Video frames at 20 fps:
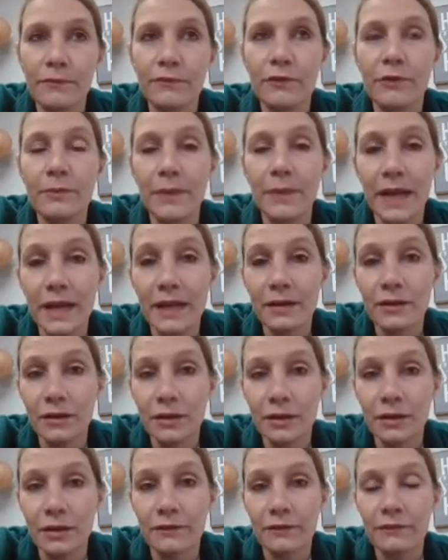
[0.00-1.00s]
forbade
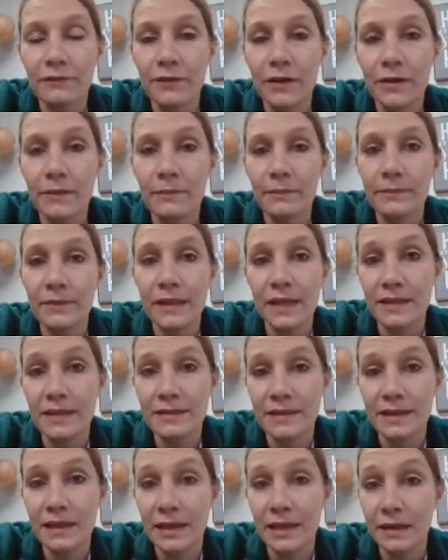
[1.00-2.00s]
her from
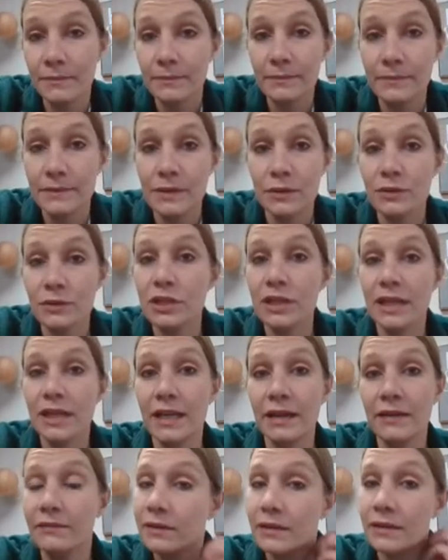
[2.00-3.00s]
kissing him. So she,
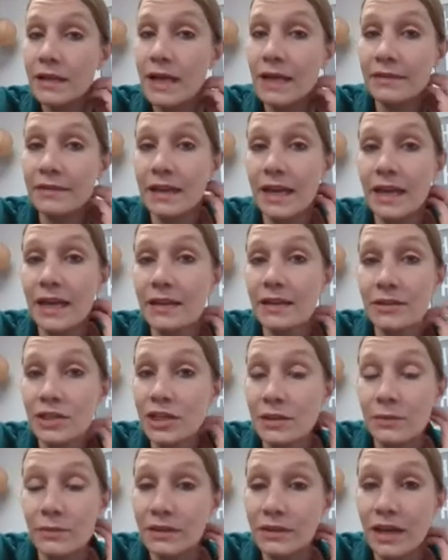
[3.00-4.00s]
even at the end,
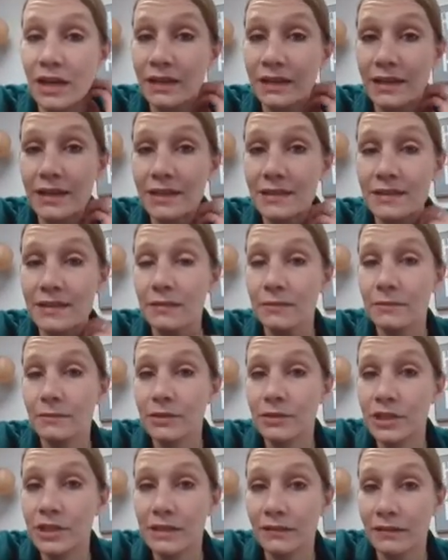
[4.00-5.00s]
she would not kiss
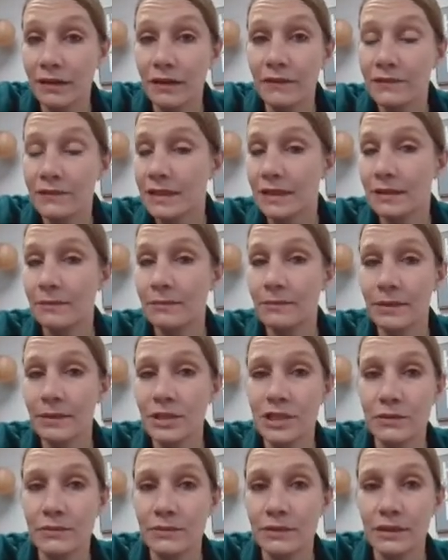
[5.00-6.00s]
him. She loved him,
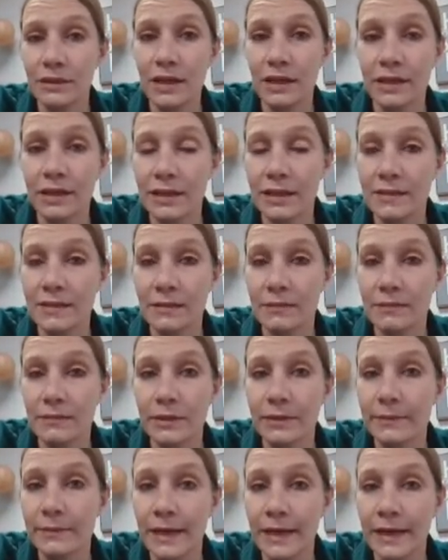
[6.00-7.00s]
but she would not kiss him
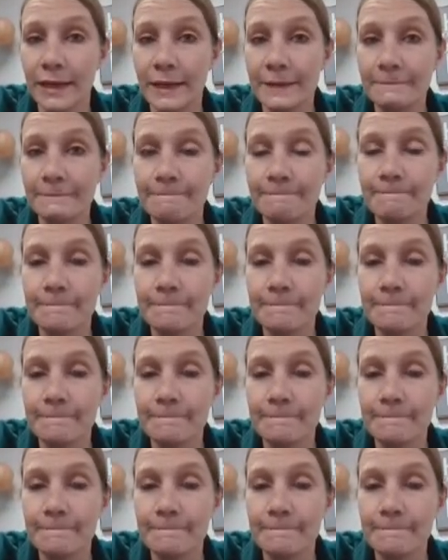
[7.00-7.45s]
goodbye.